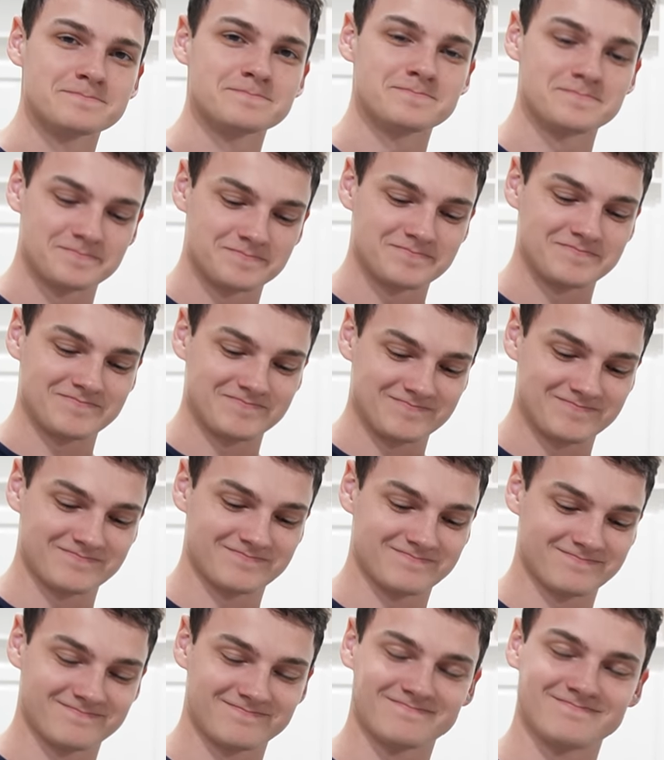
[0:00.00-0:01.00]

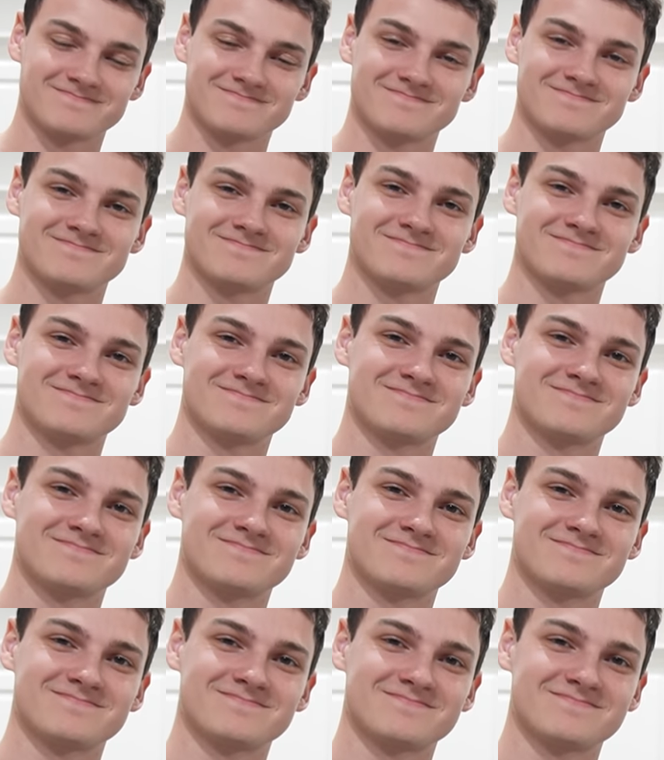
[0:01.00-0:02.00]

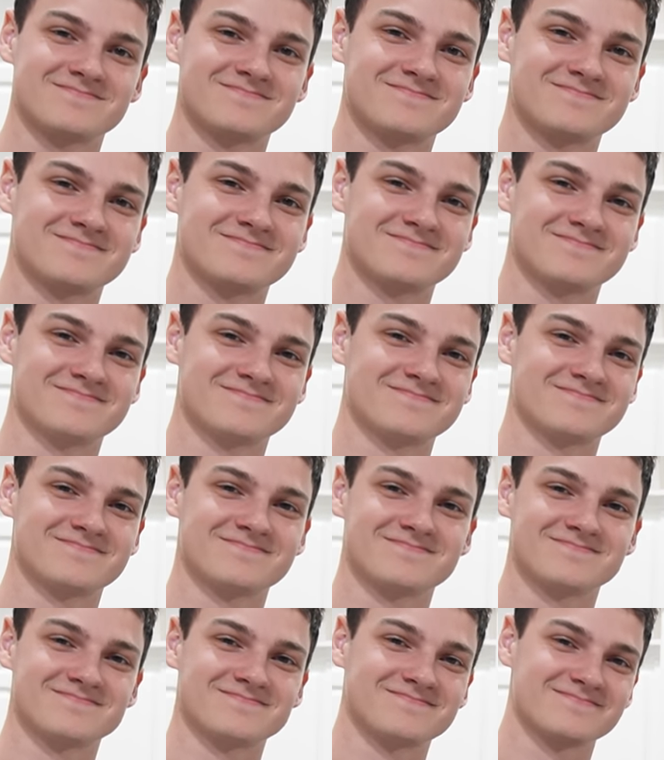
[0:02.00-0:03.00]

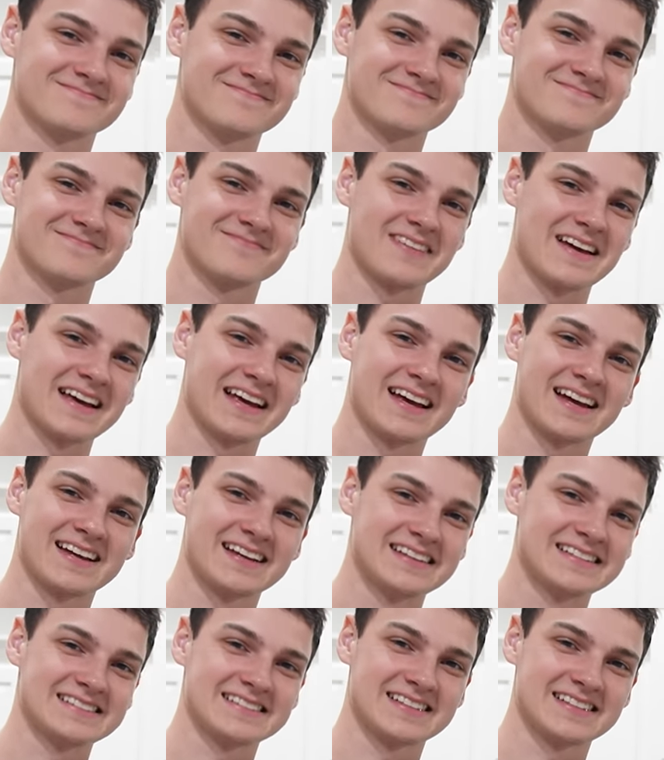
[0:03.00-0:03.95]
(not speaking)